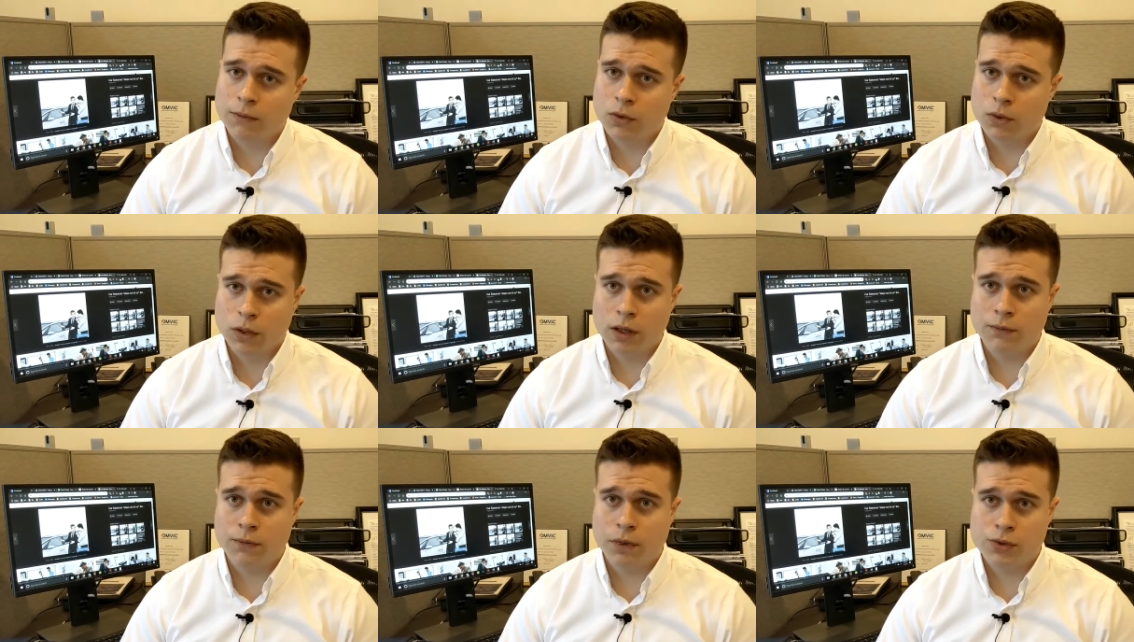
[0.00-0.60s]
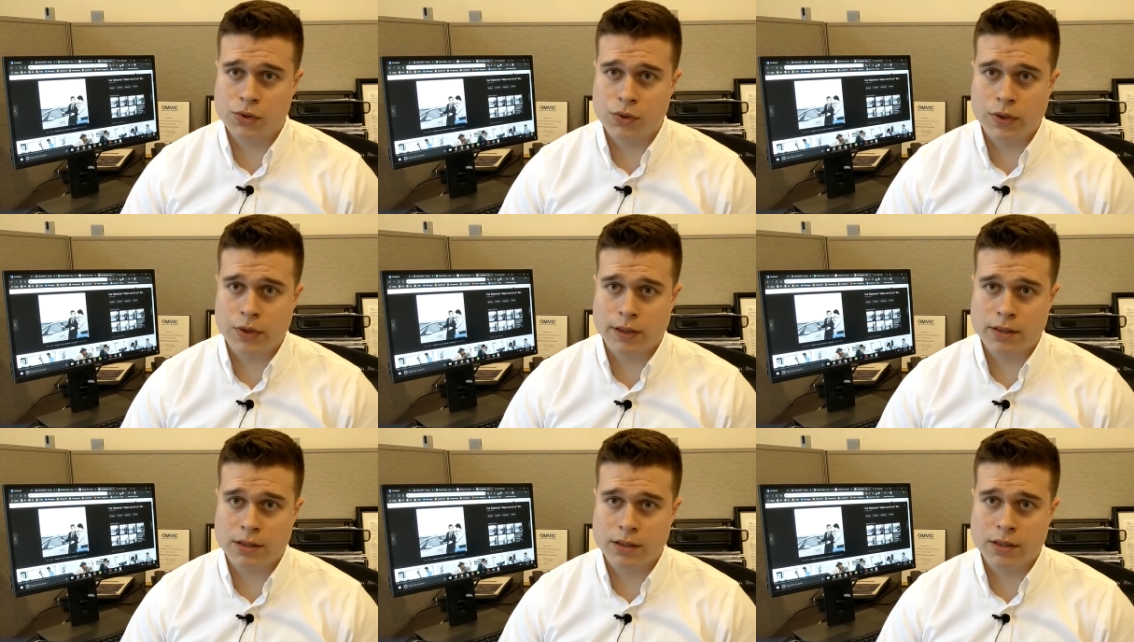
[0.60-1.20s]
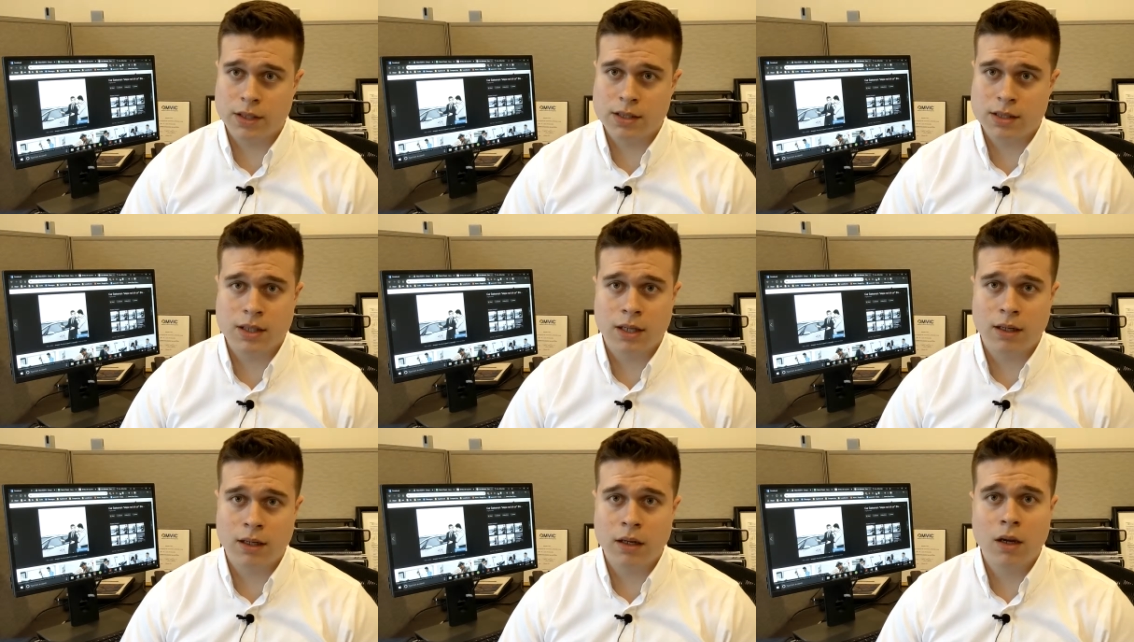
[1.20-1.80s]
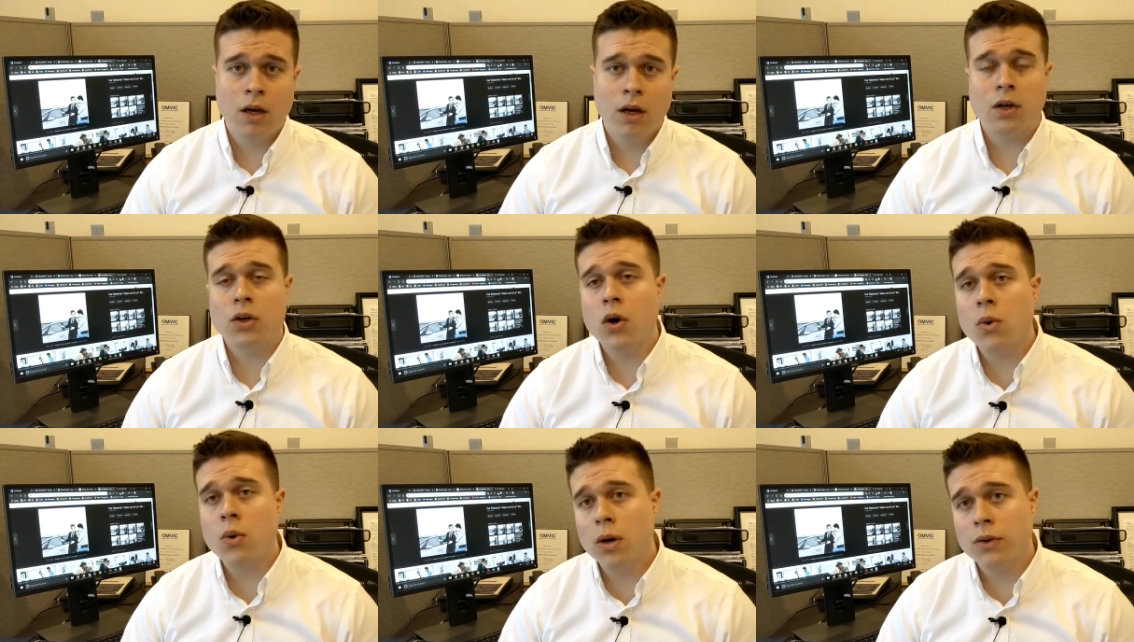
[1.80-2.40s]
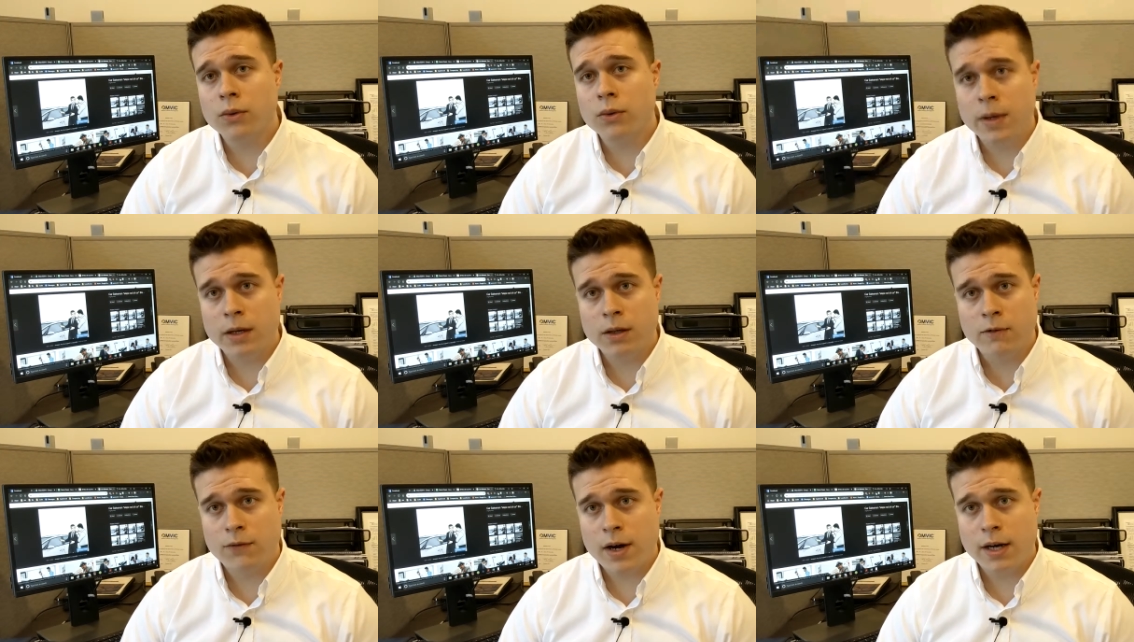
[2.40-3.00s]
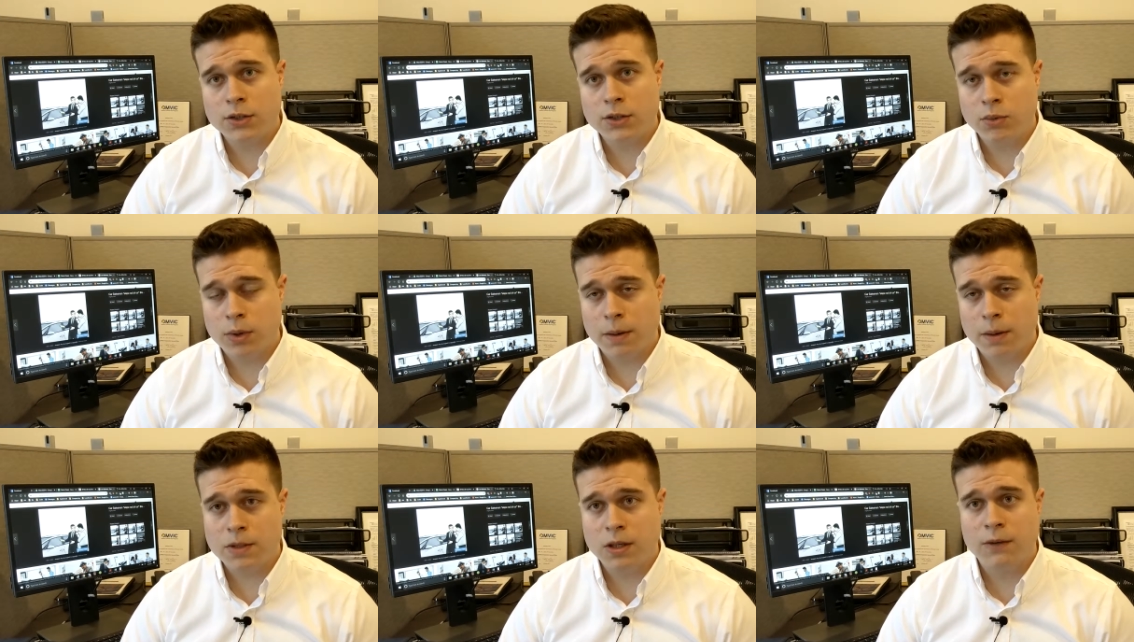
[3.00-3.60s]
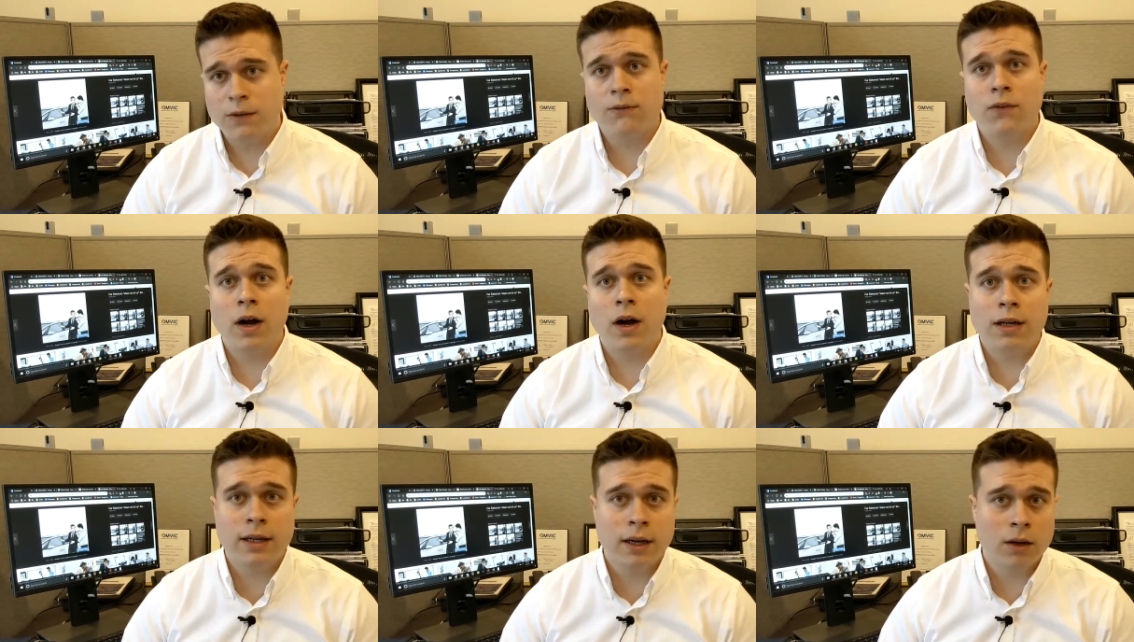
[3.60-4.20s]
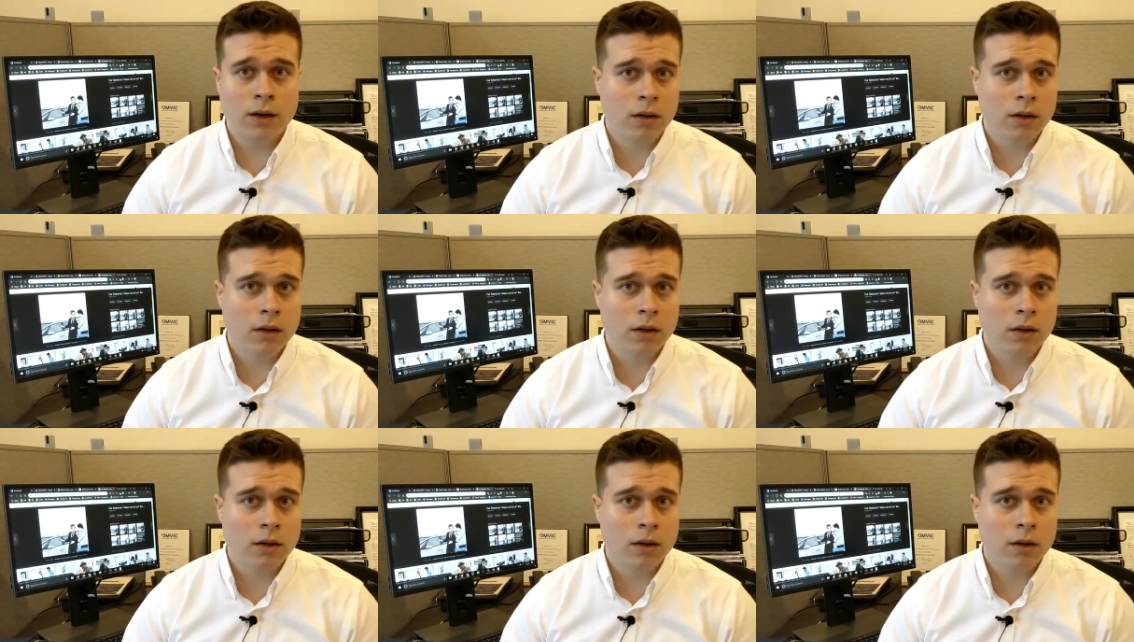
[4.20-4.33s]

If you're looking for a 2016, go on the manufacturer website and find